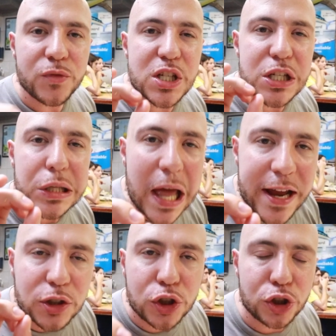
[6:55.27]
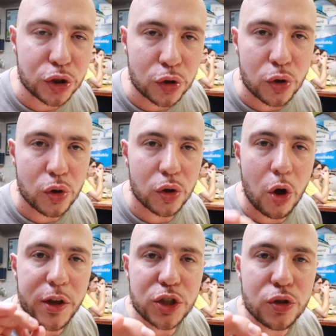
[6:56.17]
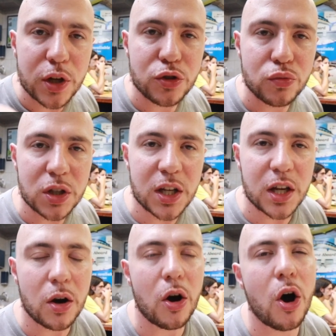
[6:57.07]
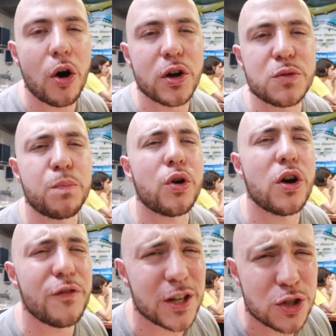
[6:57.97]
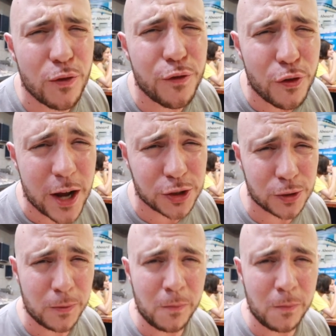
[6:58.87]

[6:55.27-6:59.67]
Slight chew, only chew that you need. Oh, it's perfect, so fresh.